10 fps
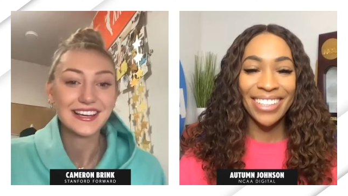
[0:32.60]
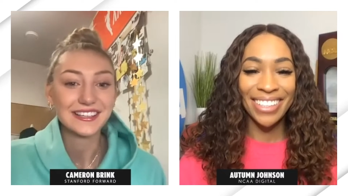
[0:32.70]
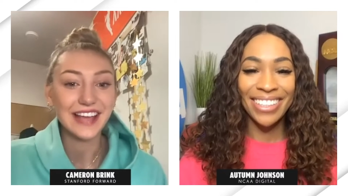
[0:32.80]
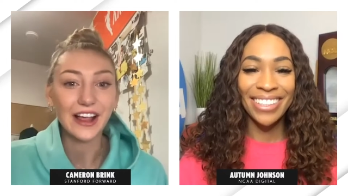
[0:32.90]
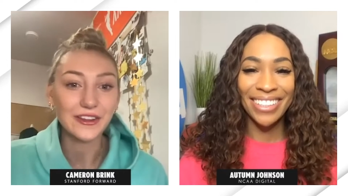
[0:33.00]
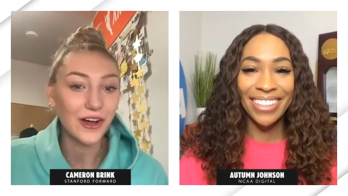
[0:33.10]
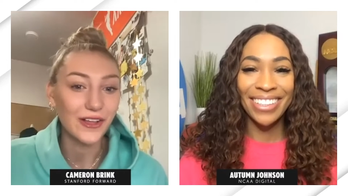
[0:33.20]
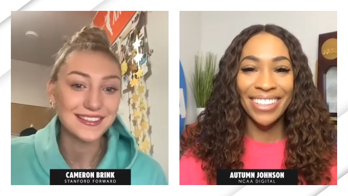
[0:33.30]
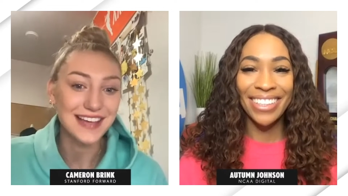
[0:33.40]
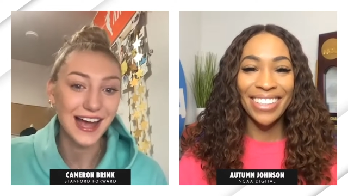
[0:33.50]
Speaker 1: yelling all
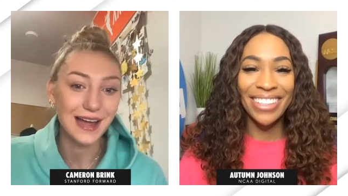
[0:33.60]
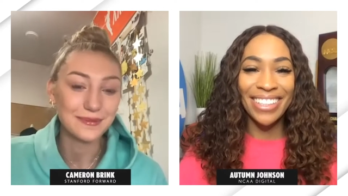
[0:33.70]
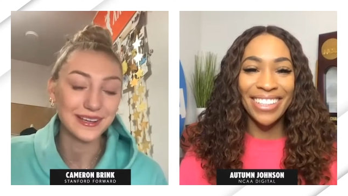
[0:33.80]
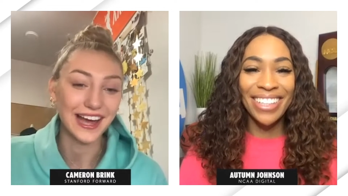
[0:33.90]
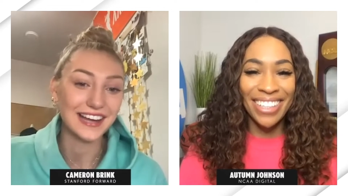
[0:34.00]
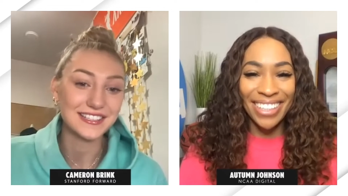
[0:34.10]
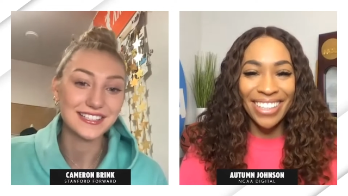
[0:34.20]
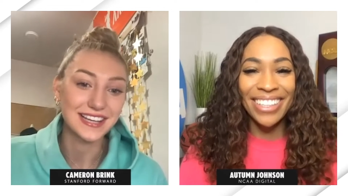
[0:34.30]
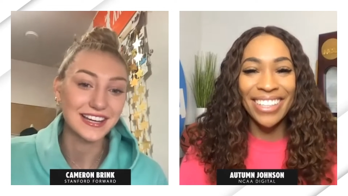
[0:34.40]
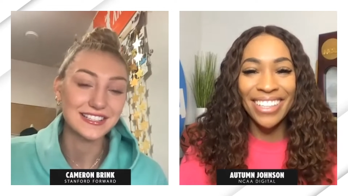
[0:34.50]
the time, but yeah, I just
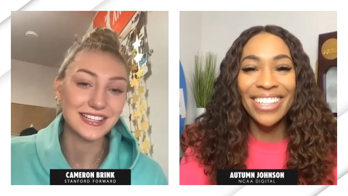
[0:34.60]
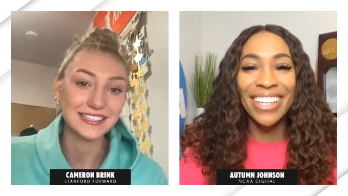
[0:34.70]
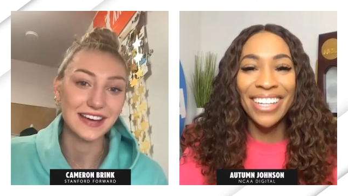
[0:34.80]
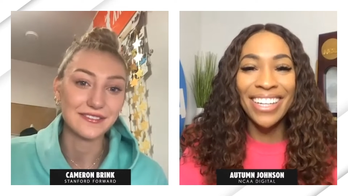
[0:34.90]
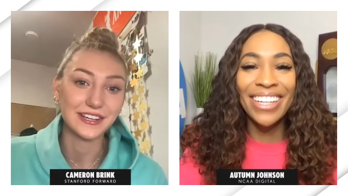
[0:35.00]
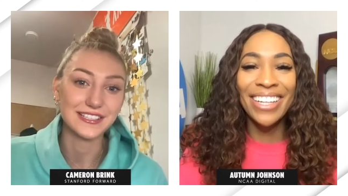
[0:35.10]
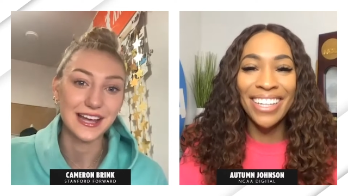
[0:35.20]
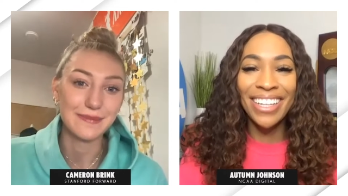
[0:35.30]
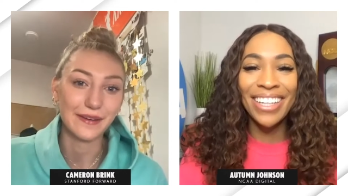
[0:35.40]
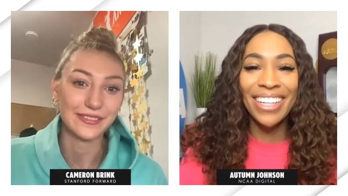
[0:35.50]
I just like to have a good
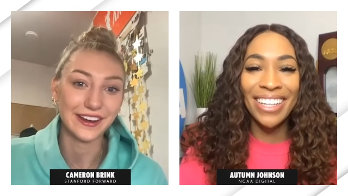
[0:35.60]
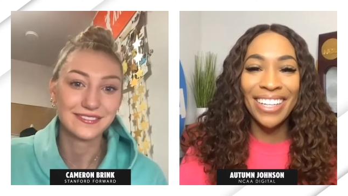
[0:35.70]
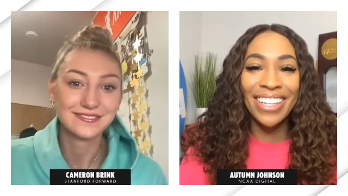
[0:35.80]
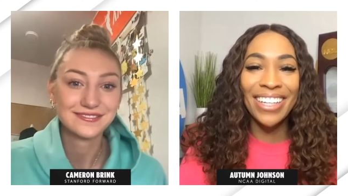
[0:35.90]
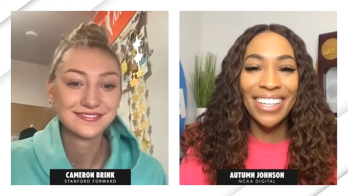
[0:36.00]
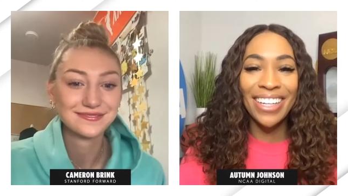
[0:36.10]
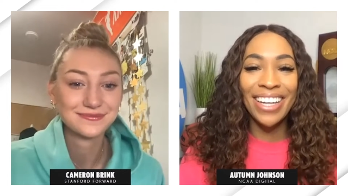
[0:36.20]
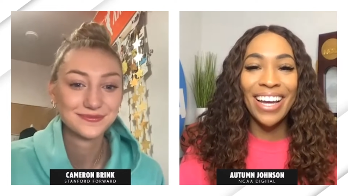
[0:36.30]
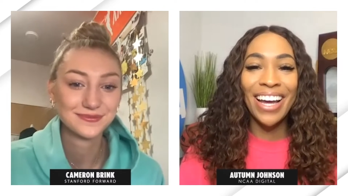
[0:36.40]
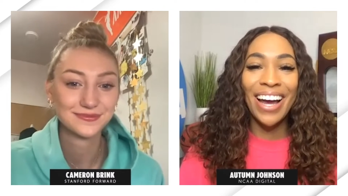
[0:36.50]
time out there.
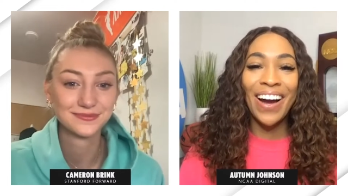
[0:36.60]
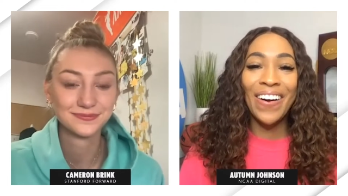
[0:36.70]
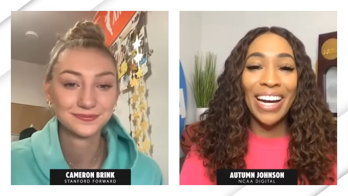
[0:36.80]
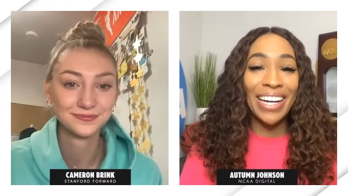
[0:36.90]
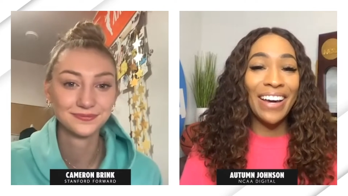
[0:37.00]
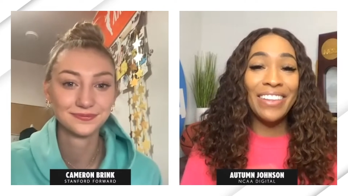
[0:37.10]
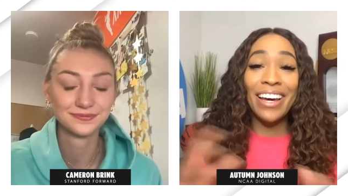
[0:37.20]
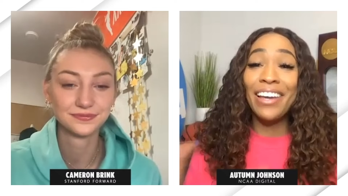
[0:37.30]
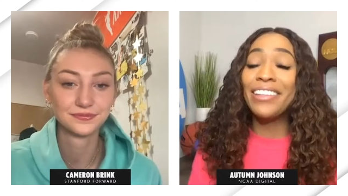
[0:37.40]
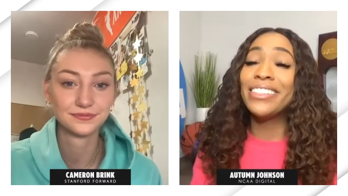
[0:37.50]
Speaker 2: All right, now
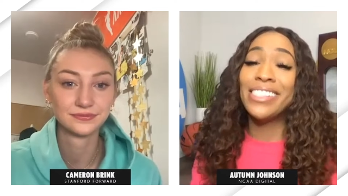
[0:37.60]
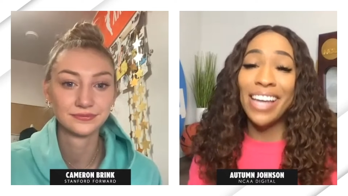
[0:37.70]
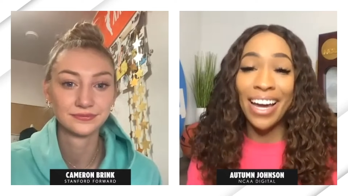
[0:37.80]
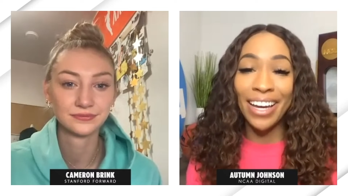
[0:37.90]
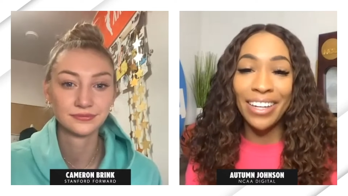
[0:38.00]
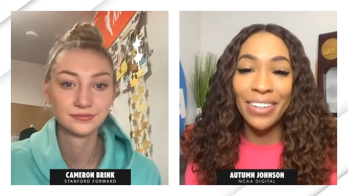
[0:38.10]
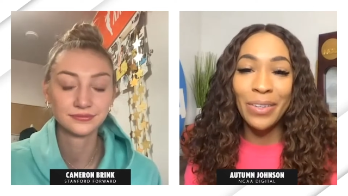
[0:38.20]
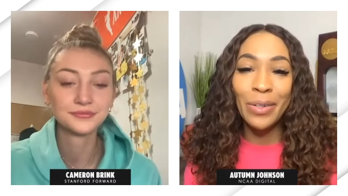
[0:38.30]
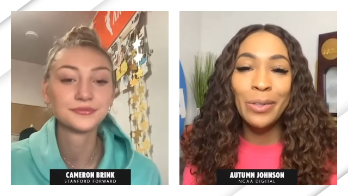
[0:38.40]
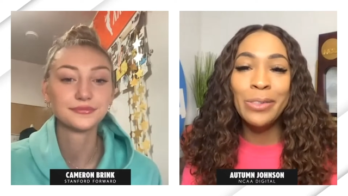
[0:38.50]
the other side.
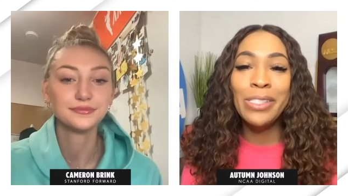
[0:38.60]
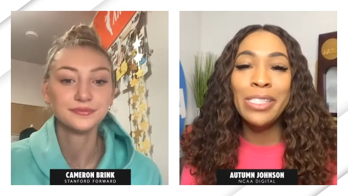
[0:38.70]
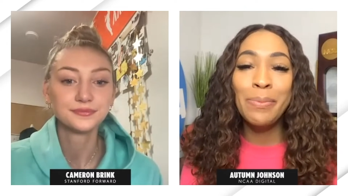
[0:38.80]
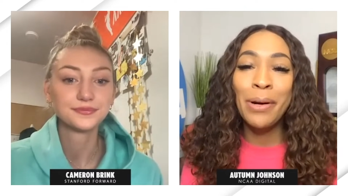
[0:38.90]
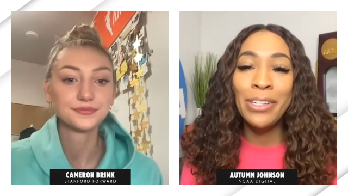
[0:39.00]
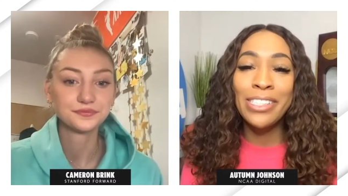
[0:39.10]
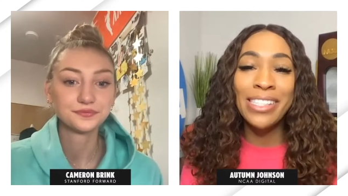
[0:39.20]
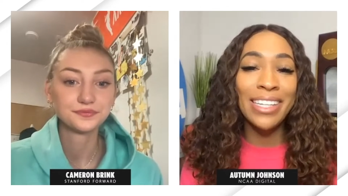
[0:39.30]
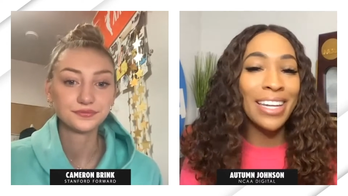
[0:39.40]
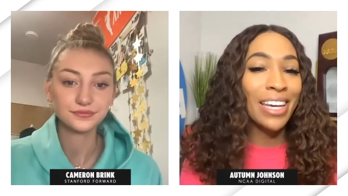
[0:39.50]
Who's this
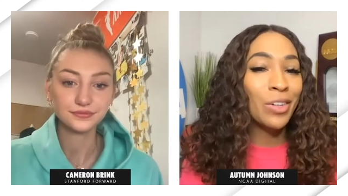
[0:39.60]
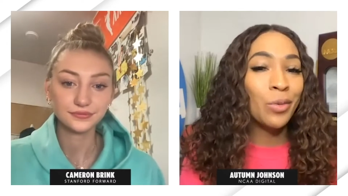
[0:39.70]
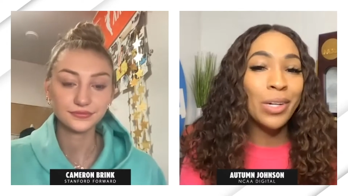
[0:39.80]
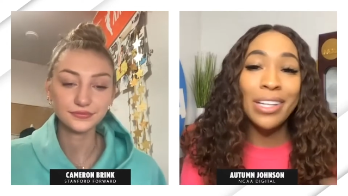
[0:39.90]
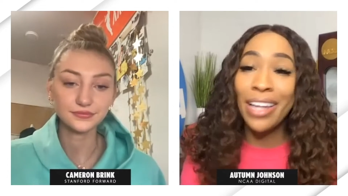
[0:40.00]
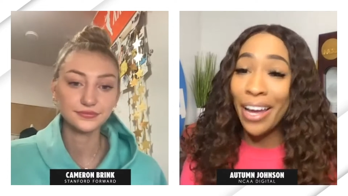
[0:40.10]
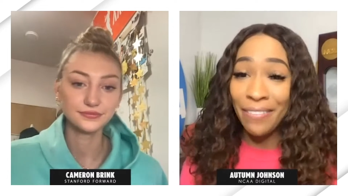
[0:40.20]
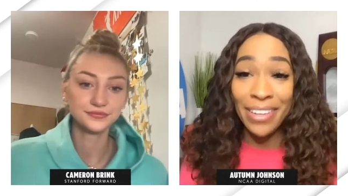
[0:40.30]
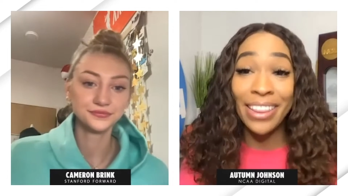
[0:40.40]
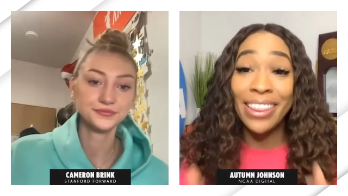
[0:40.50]
person in real
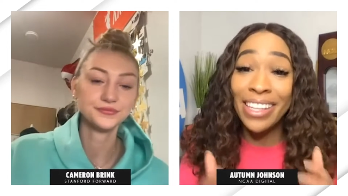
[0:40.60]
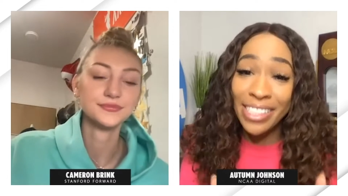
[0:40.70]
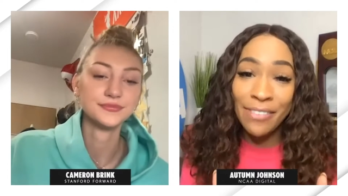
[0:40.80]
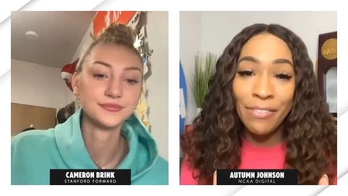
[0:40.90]
life in this